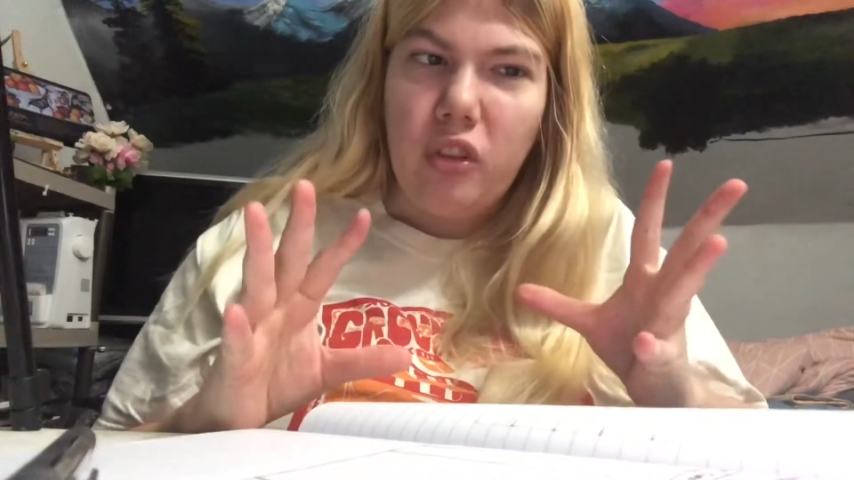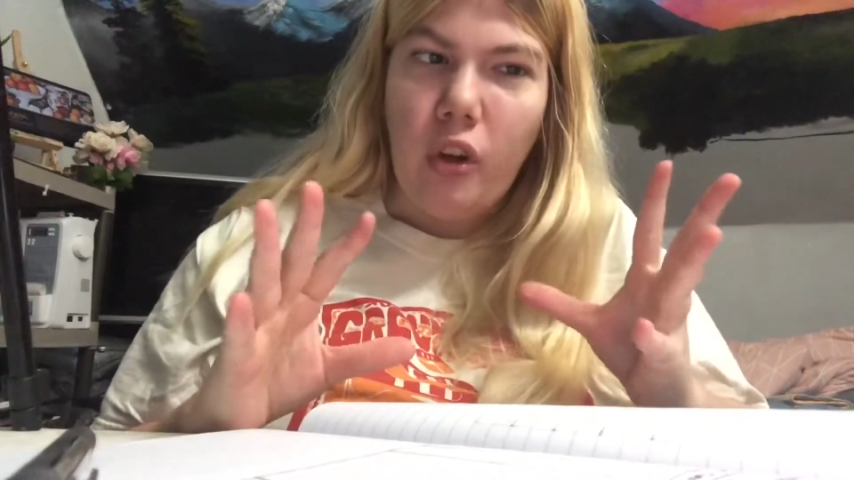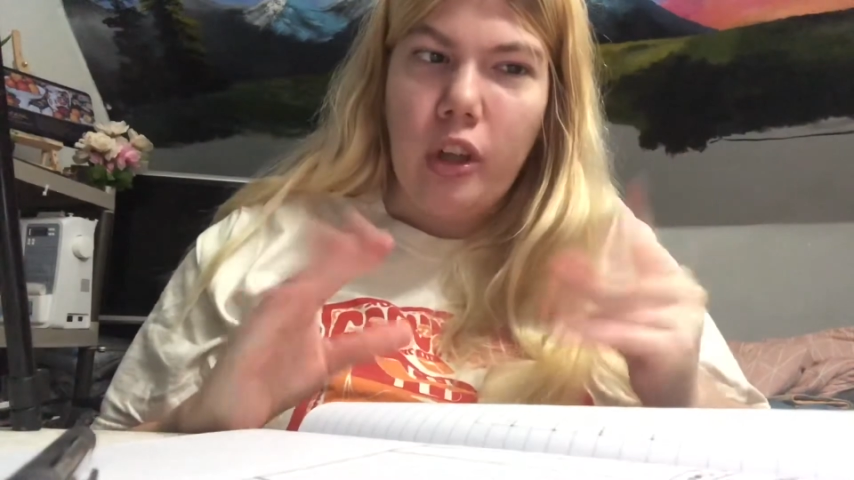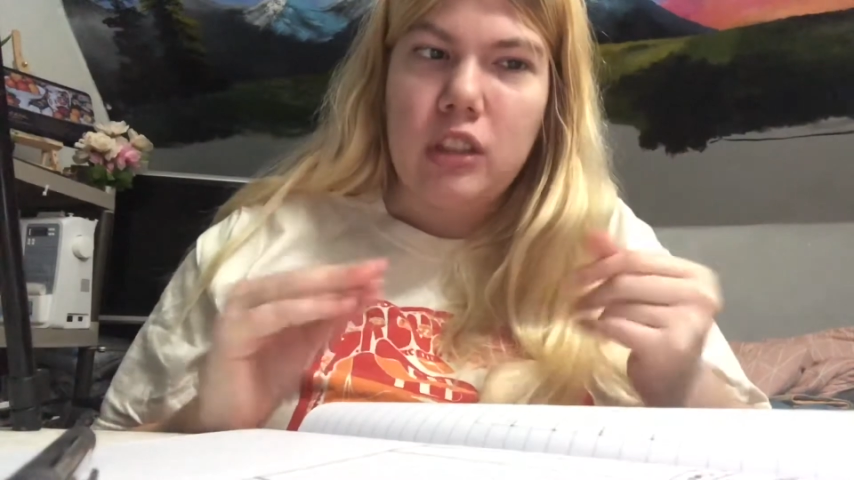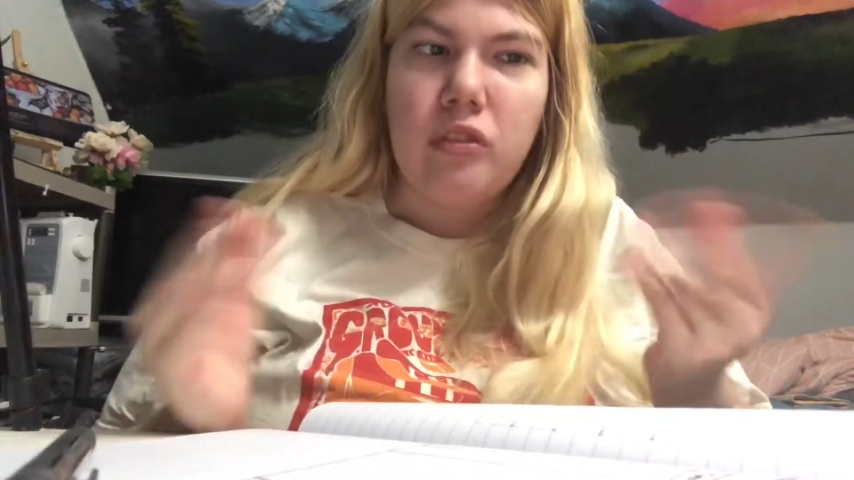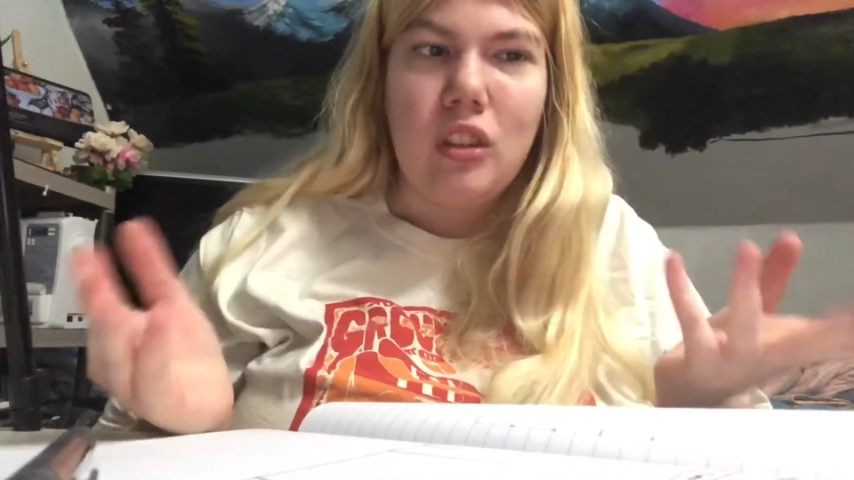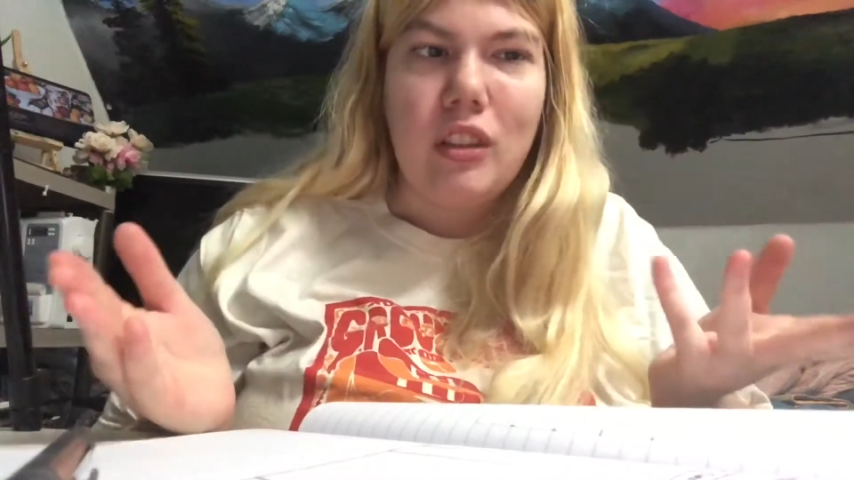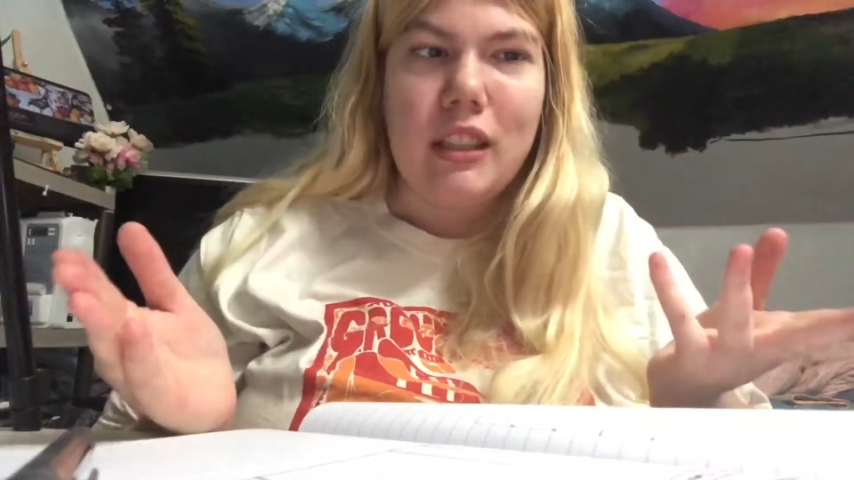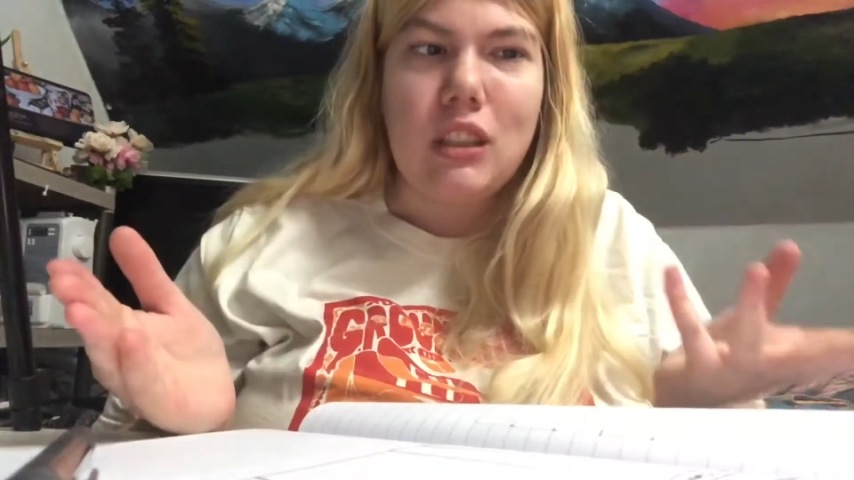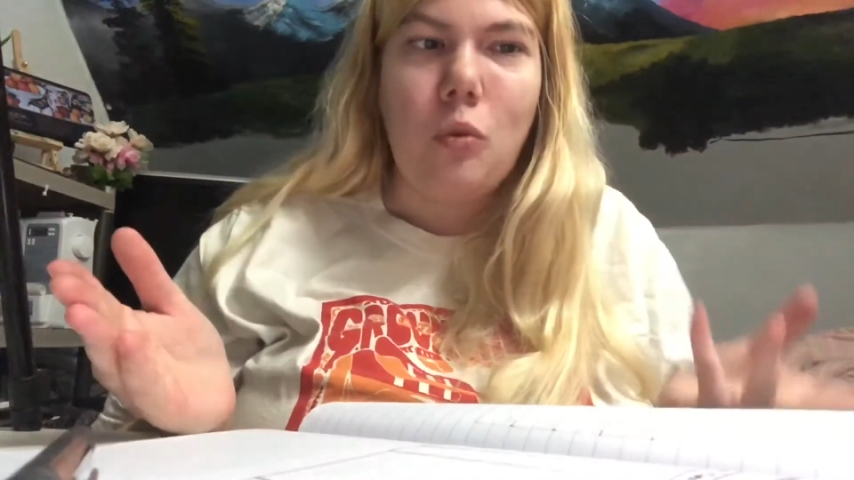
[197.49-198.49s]
vlogs for you
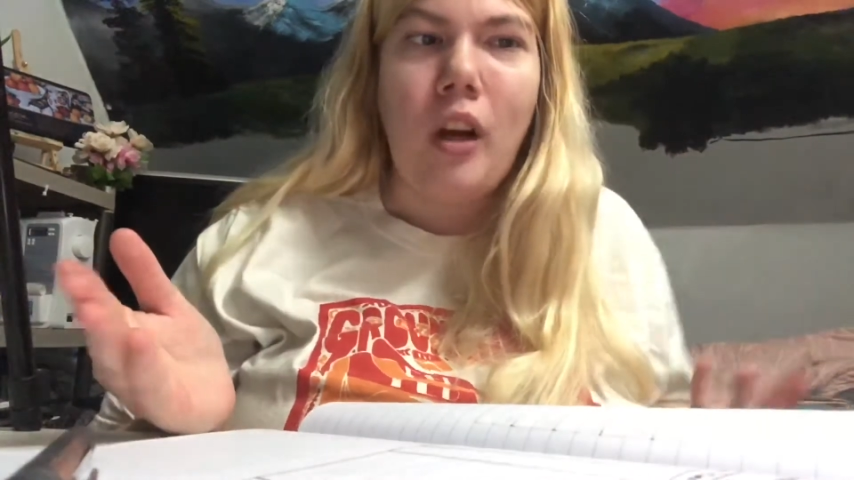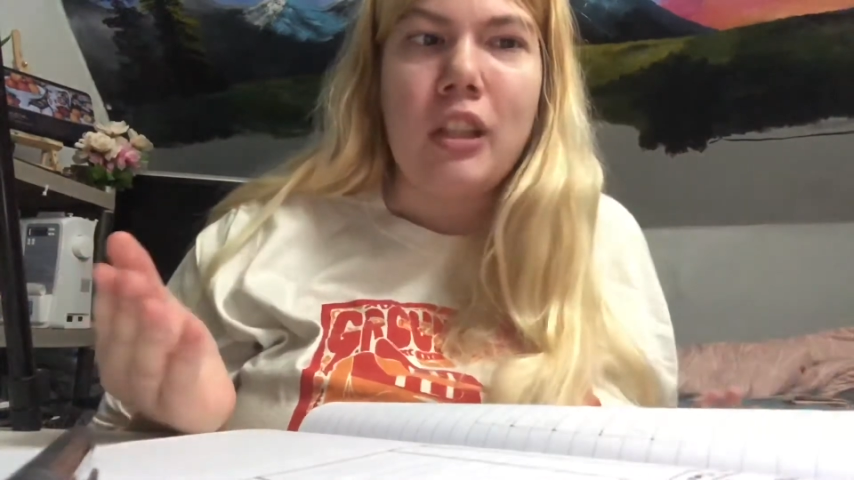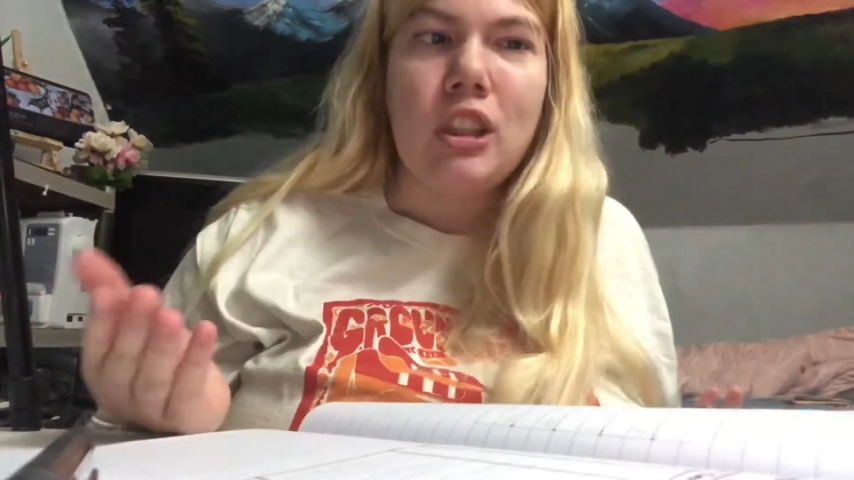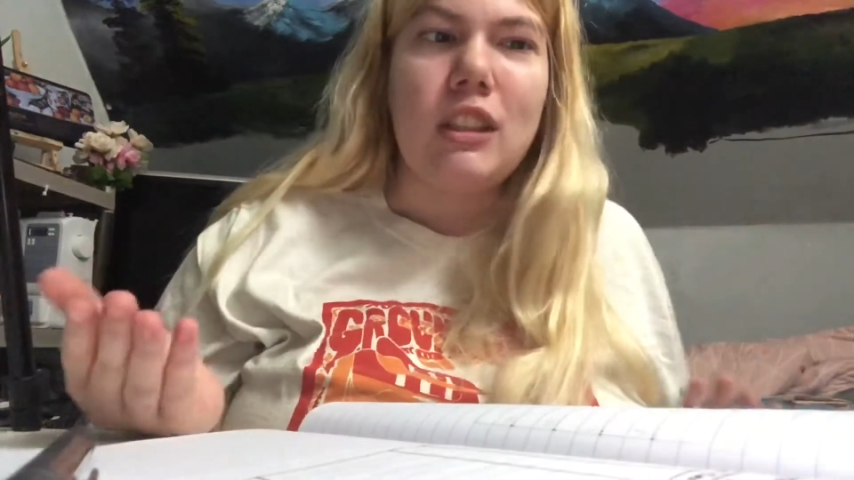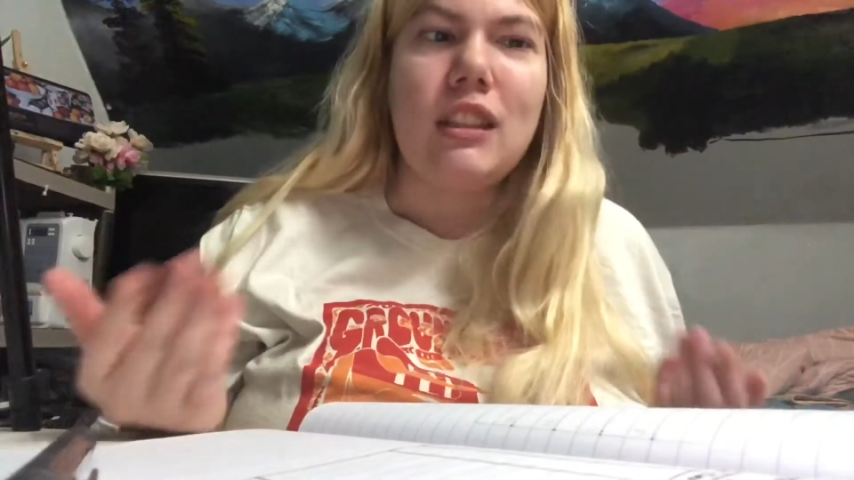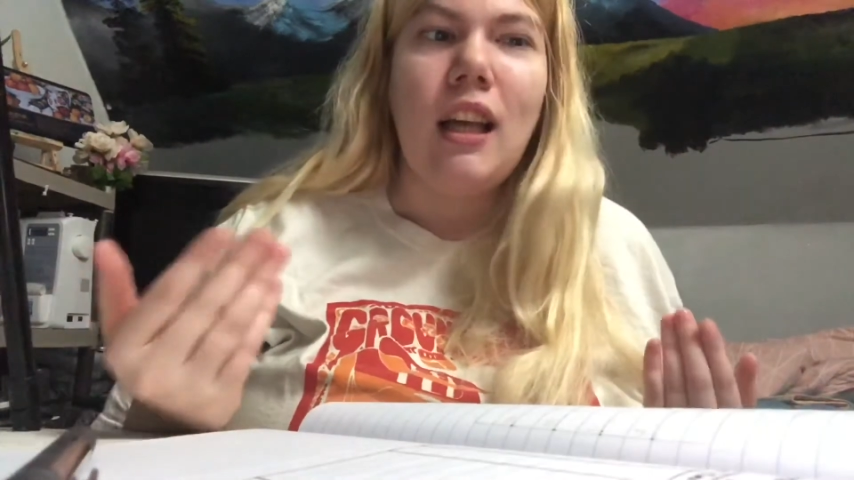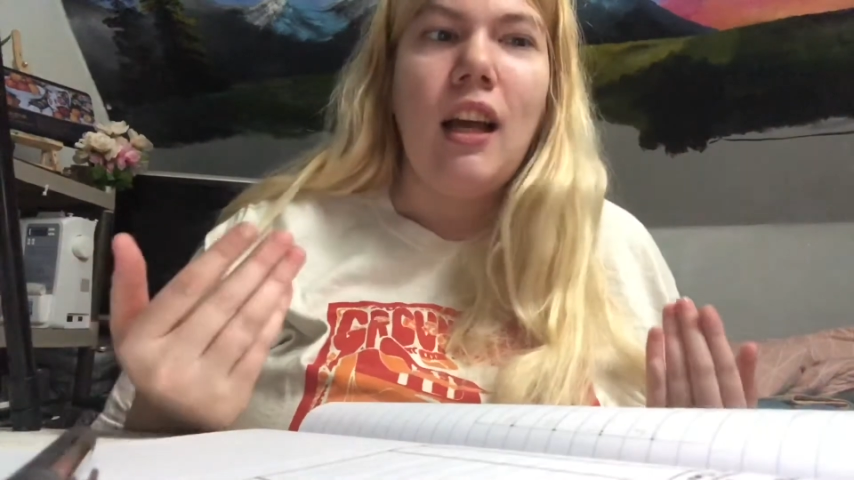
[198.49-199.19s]
guys to watch, because